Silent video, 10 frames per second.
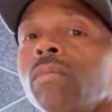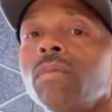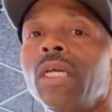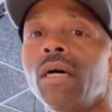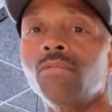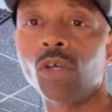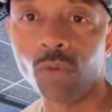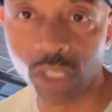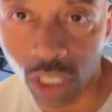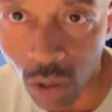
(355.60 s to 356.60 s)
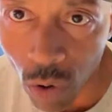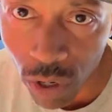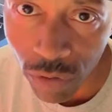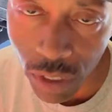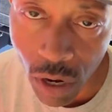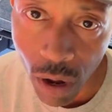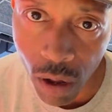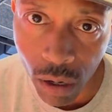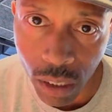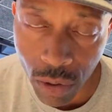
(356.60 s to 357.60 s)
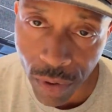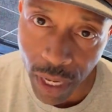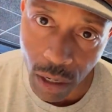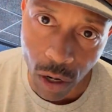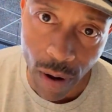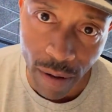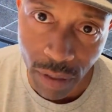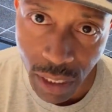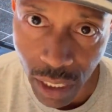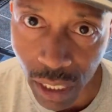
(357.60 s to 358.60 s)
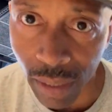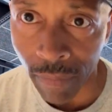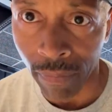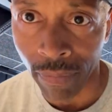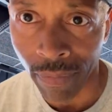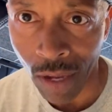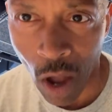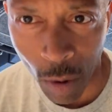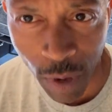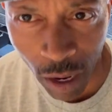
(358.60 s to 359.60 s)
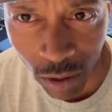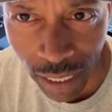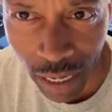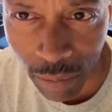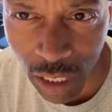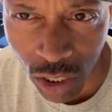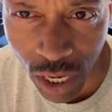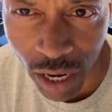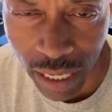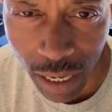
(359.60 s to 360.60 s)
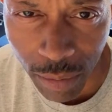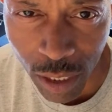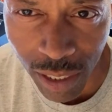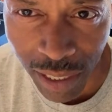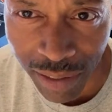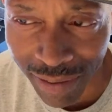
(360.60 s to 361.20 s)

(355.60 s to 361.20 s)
Yeah, so we're still ordering y'all, and then we're gonna go have a seat. Hope y'all don't hear that music. Y'all hear that music?